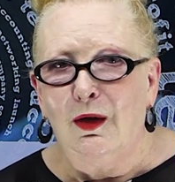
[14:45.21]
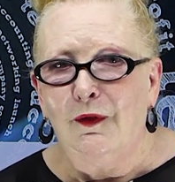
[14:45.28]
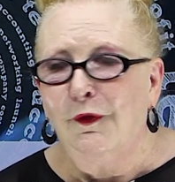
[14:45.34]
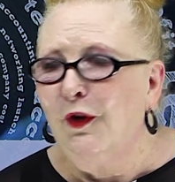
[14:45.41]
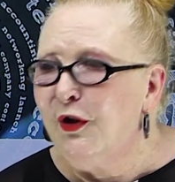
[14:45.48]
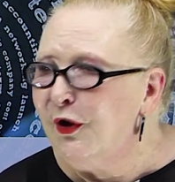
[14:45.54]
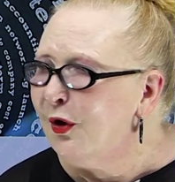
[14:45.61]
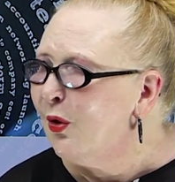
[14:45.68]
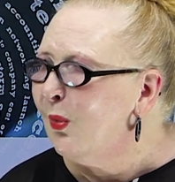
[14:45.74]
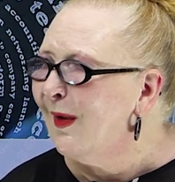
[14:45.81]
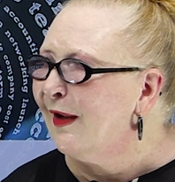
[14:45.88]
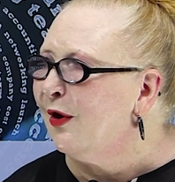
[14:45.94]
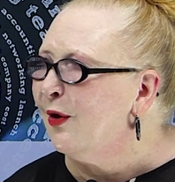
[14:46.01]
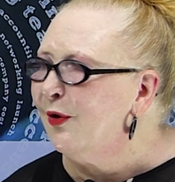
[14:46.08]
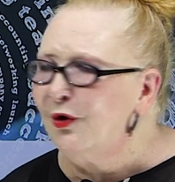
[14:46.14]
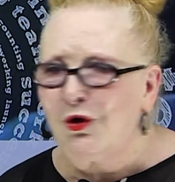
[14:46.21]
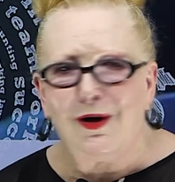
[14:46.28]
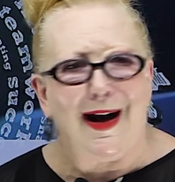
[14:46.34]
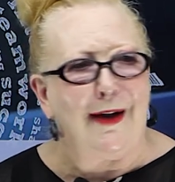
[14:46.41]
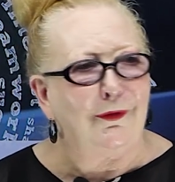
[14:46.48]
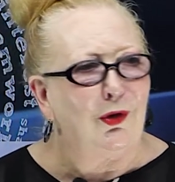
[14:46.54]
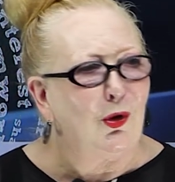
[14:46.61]
For you, when you
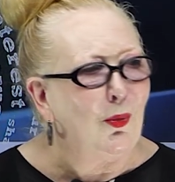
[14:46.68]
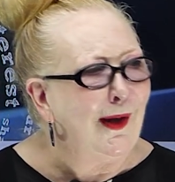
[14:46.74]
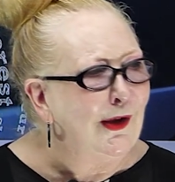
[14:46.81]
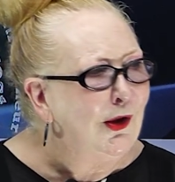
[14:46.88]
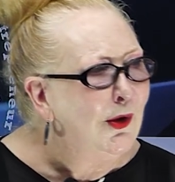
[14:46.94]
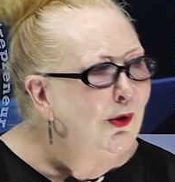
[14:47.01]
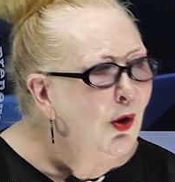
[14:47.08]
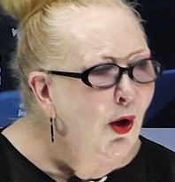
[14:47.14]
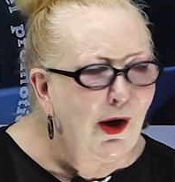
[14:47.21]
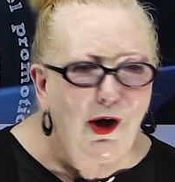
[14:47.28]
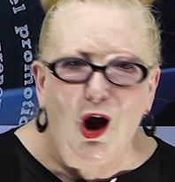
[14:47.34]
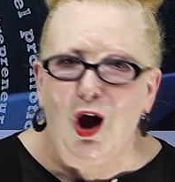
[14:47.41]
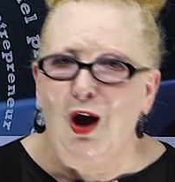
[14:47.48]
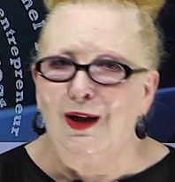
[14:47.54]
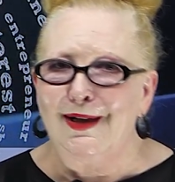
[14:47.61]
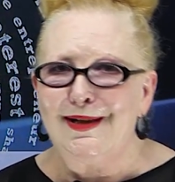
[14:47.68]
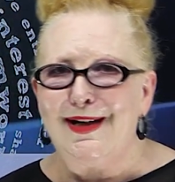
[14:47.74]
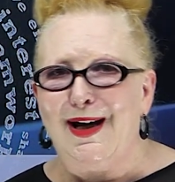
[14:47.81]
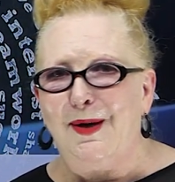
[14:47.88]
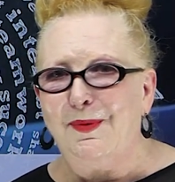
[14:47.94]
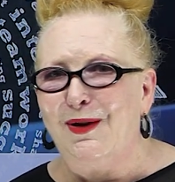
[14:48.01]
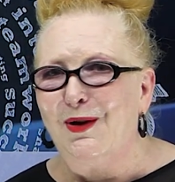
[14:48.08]
travel, when you go on
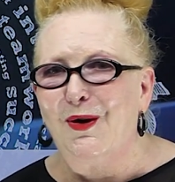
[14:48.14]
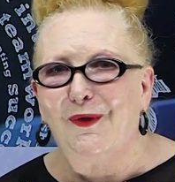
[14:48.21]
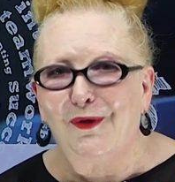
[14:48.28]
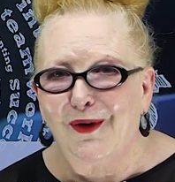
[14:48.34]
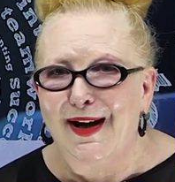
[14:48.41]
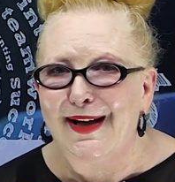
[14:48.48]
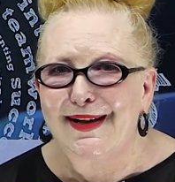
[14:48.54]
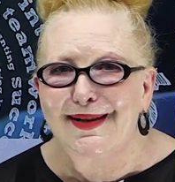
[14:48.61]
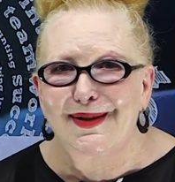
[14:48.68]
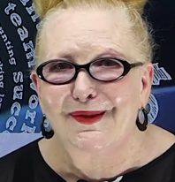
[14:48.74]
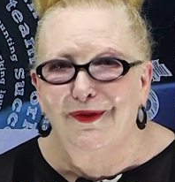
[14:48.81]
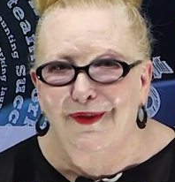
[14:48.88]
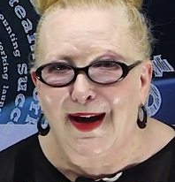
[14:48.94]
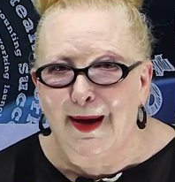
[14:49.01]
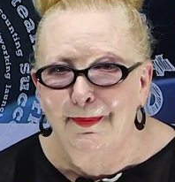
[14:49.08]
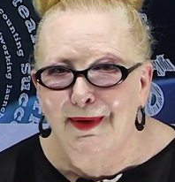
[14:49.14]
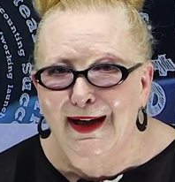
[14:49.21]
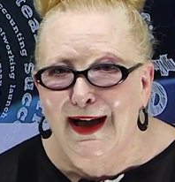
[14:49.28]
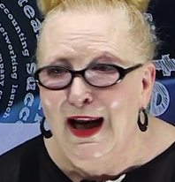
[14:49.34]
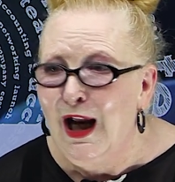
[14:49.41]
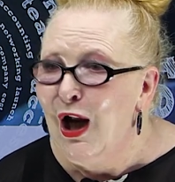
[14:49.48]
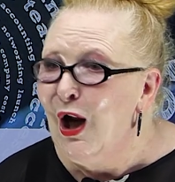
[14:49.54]
holiday with your friends and
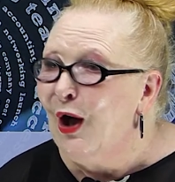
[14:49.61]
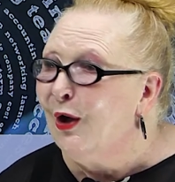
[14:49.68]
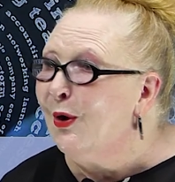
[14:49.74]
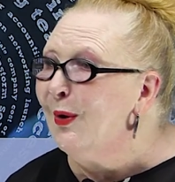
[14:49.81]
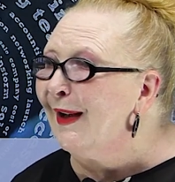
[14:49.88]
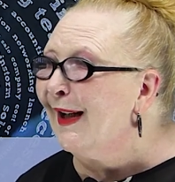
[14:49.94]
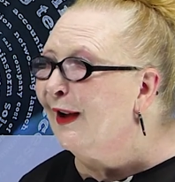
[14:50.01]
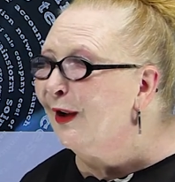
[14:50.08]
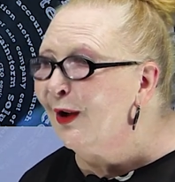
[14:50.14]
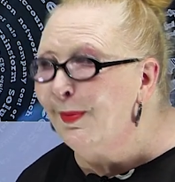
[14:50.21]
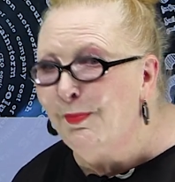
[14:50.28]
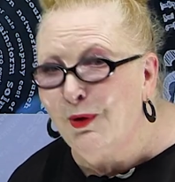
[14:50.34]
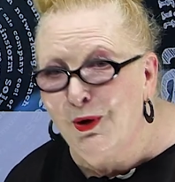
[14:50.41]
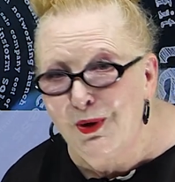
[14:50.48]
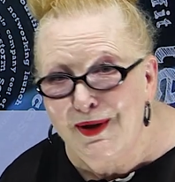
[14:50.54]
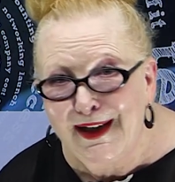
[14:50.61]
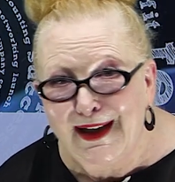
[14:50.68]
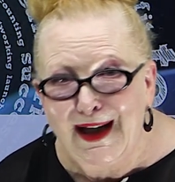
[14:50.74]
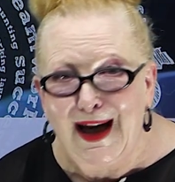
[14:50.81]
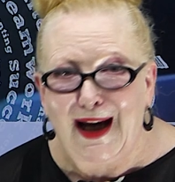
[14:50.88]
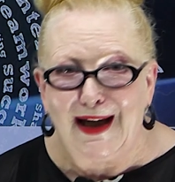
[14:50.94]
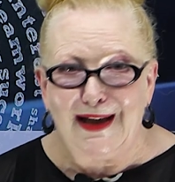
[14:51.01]
family, you can
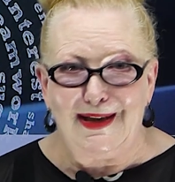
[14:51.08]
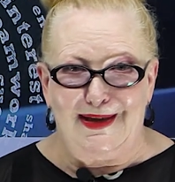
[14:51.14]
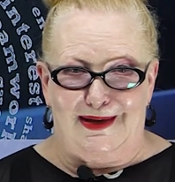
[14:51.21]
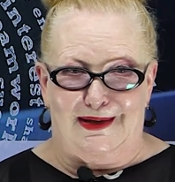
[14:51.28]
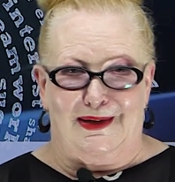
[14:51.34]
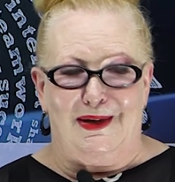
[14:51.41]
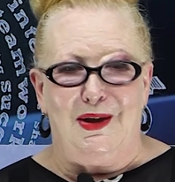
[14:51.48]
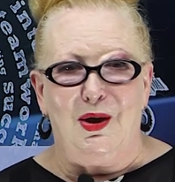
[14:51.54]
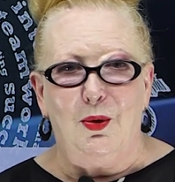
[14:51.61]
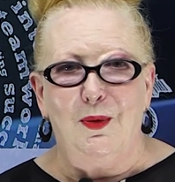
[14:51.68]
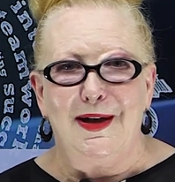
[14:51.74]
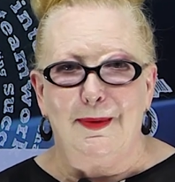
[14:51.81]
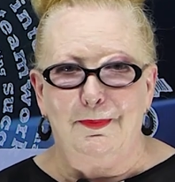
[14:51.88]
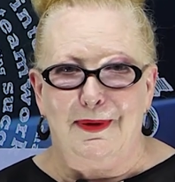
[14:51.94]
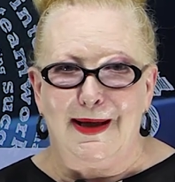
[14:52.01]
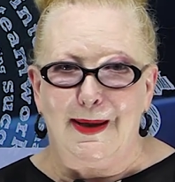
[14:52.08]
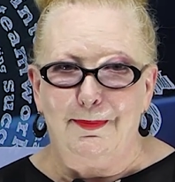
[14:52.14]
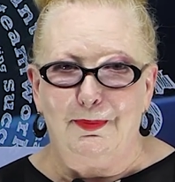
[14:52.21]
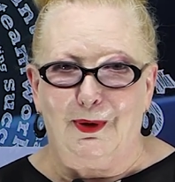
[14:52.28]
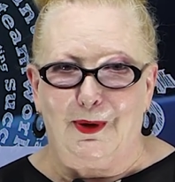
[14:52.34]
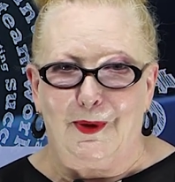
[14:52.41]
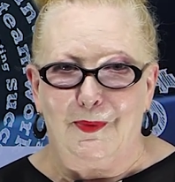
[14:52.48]
communicate with
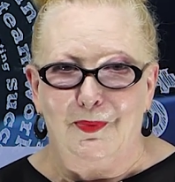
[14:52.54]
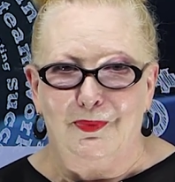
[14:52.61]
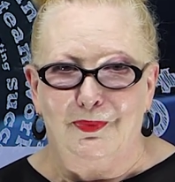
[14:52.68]
people.